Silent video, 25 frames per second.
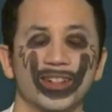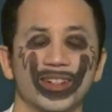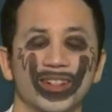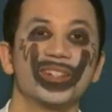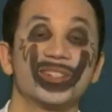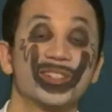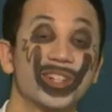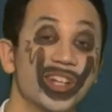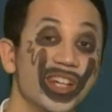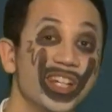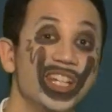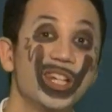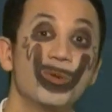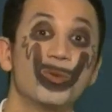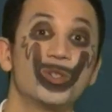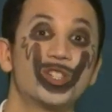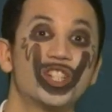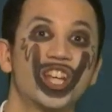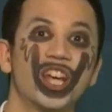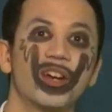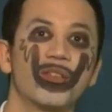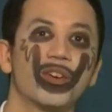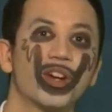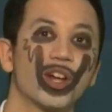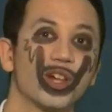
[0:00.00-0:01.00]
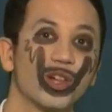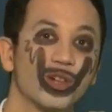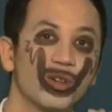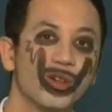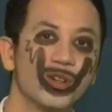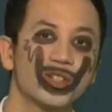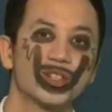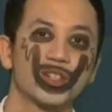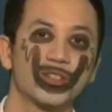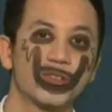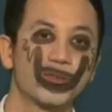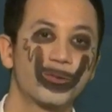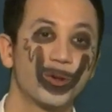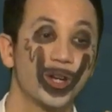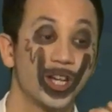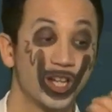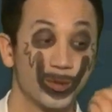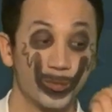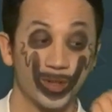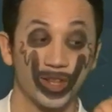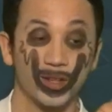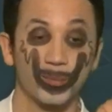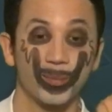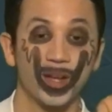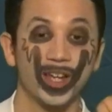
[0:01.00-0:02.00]
Chaney was given a lot of
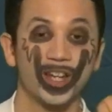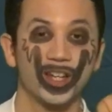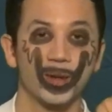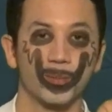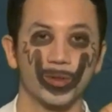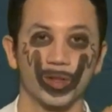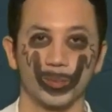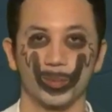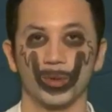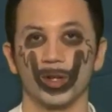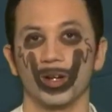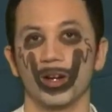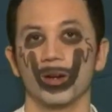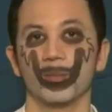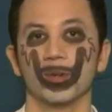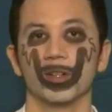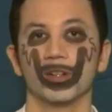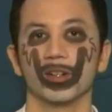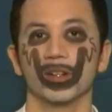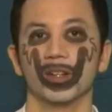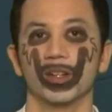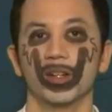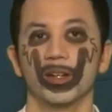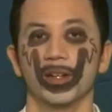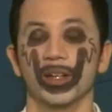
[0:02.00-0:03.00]
freedom in the makeup department.